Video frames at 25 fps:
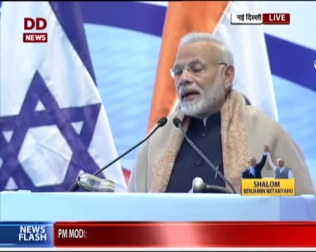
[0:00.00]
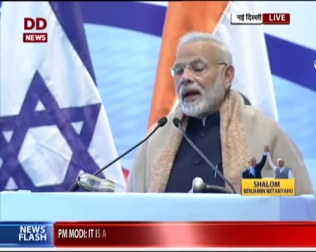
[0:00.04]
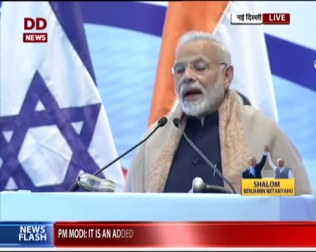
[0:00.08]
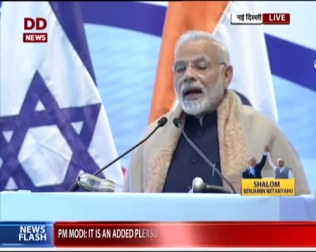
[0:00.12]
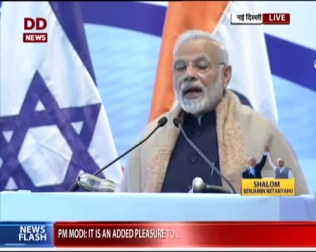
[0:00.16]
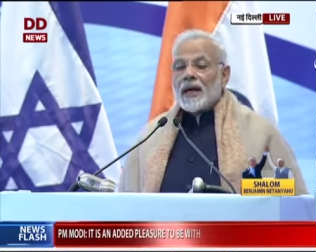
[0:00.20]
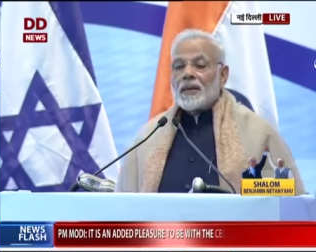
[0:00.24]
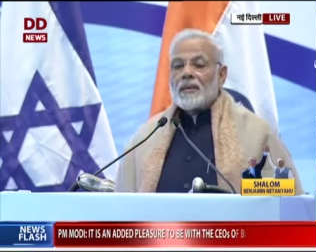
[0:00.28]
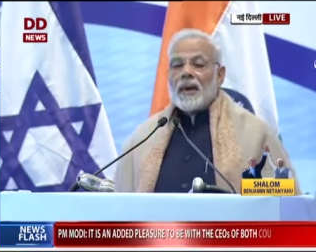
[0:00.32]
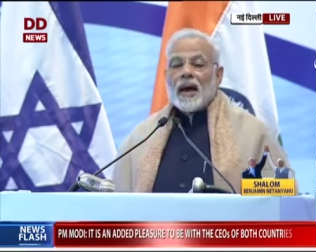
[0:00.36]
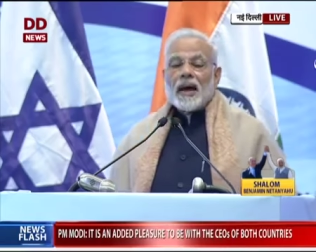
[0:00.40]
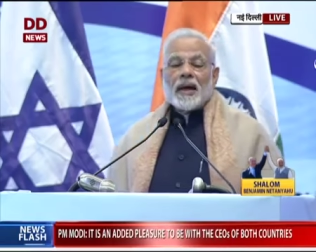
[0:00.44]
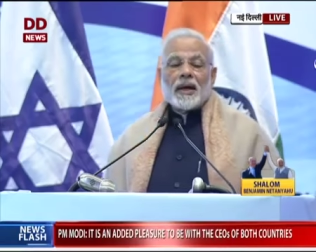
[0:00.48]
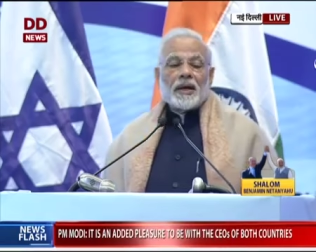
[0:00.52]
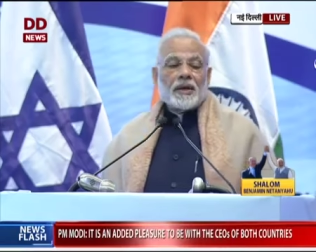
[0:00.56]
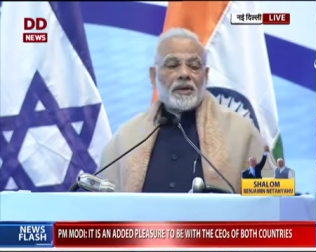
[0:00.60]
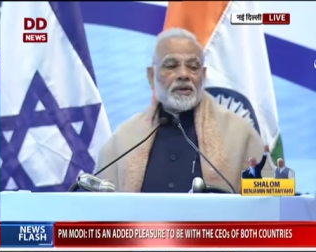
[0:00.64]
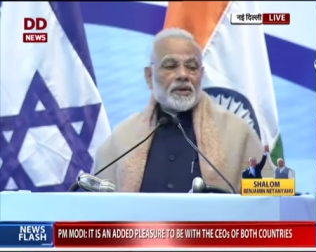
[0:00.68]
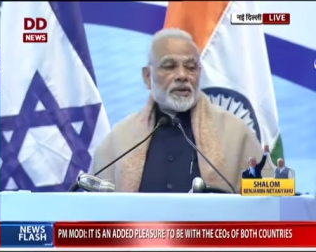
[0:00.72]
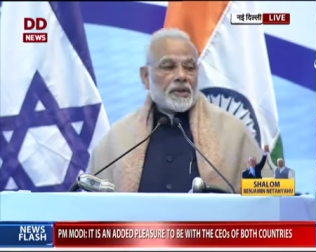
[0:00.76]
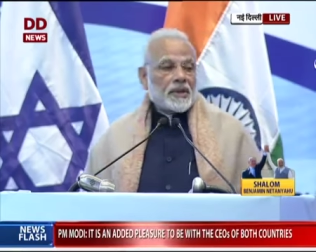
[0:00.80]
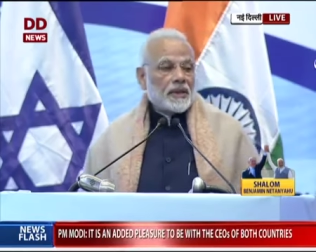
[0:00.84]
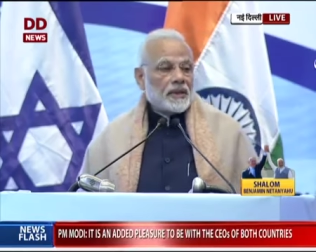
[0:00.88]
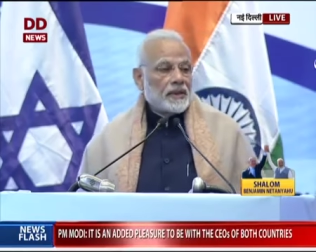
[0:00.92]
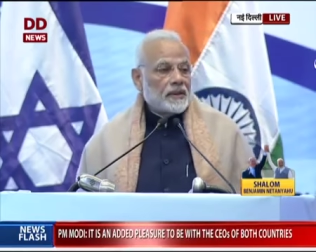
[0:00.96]

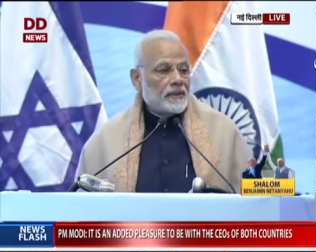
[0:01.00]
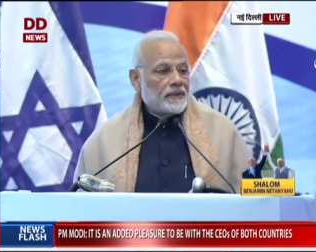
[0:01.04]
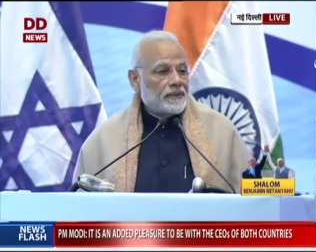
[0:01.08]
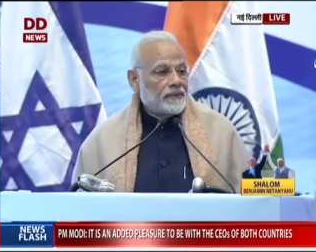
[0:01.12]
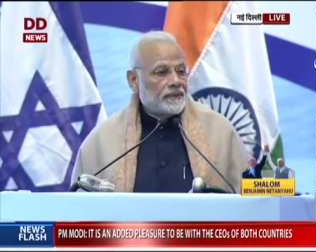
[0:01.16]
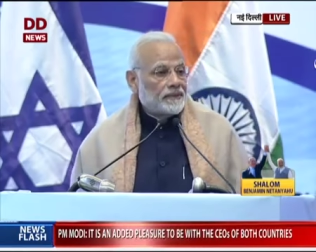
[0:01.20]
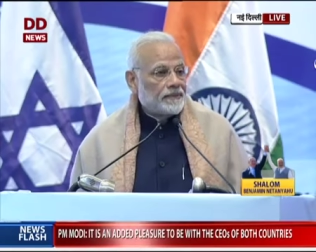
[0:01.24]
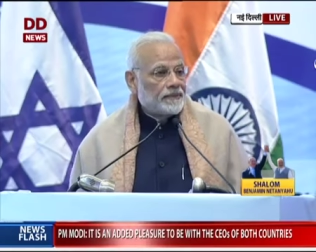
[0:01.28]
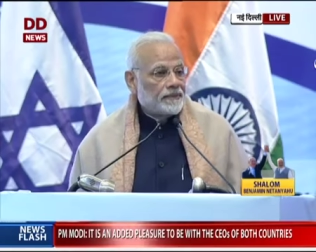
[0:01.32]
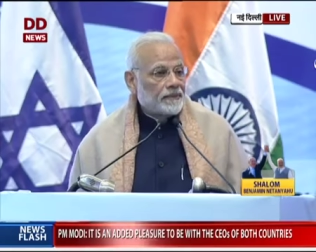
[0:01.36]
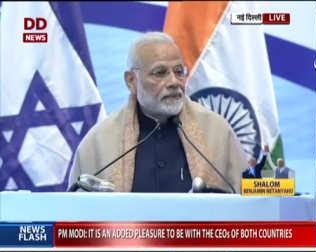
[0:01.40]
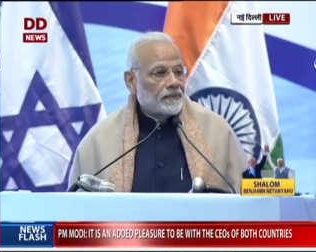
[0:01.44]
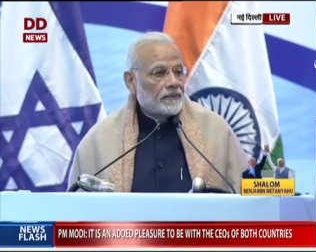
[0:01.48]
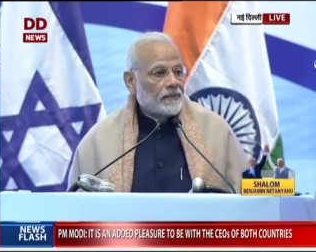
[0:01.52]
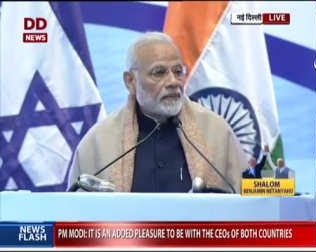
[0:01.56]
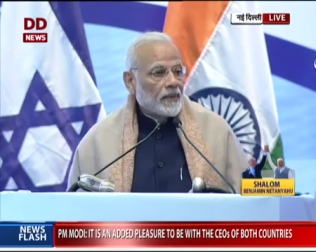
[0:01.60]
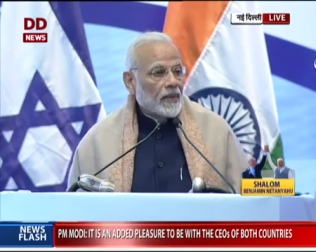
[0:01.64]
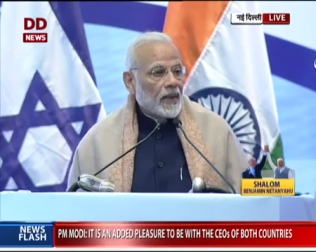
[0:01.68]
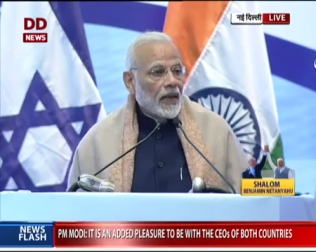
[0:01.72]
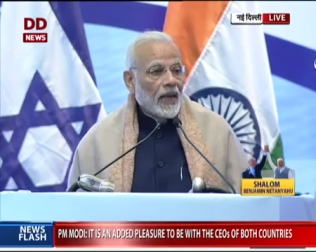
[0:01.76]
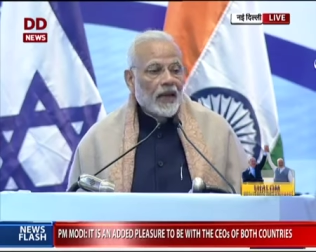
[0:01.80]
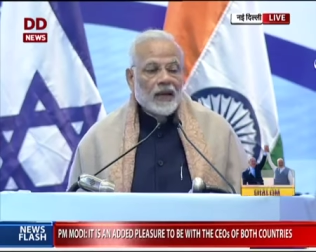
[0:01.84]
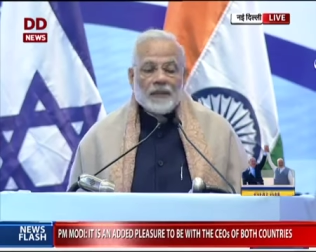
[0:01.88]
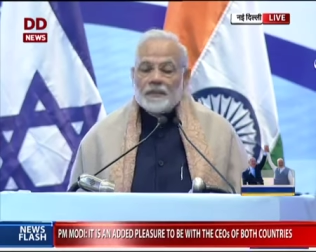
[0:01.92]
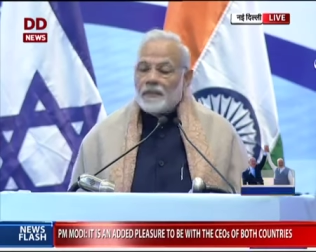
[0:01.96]
admiration.
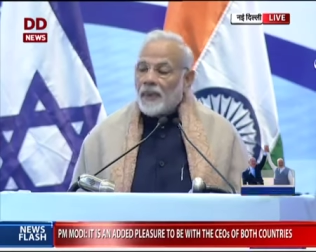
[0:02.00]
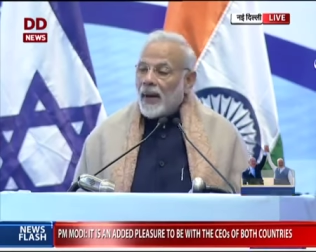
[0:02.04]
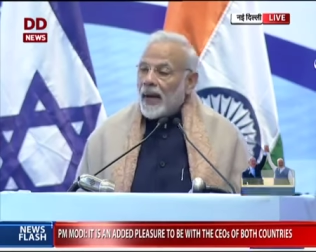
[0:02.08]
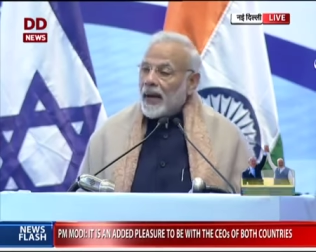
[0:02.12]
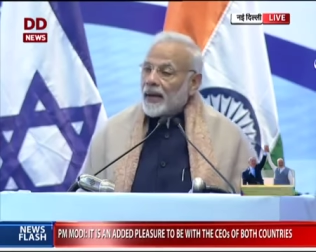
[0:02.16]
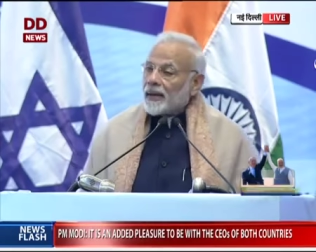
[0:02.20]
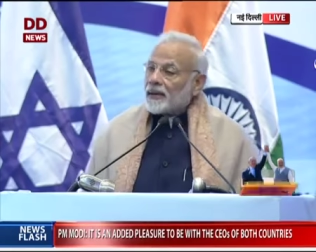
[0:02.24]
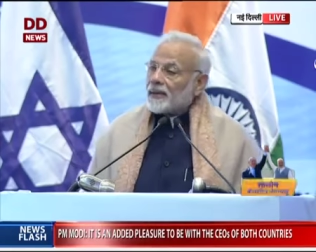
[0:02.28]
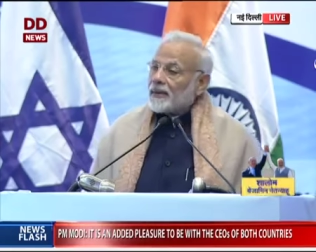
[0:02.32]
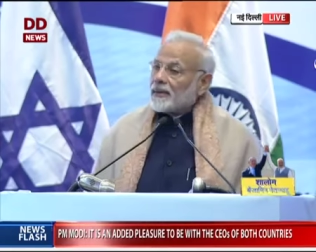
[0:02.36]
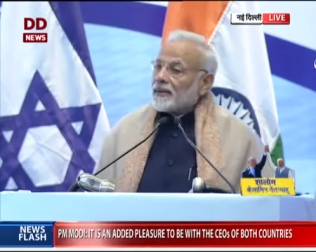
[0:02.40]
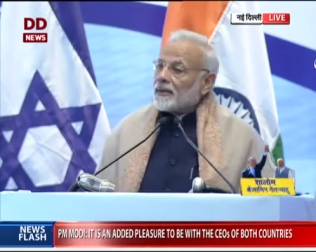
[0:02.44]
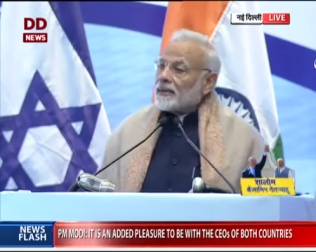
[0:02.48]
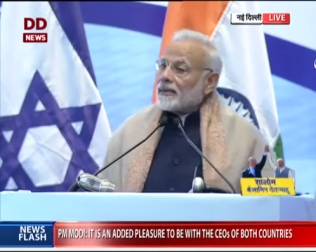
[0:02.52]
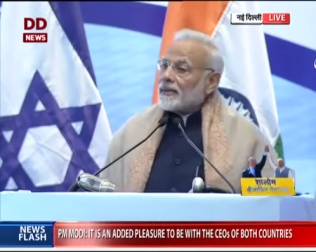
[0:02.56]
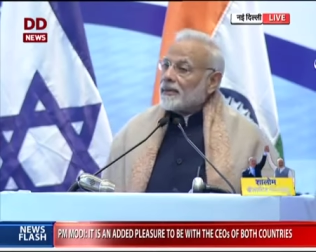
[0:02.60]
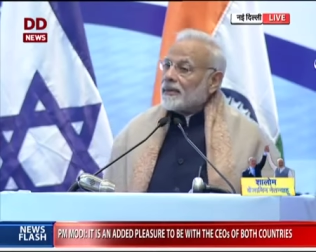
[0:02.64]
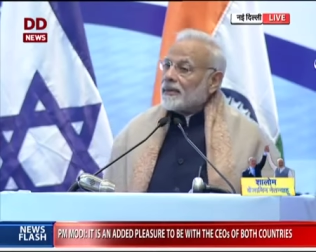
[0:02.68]
In fact,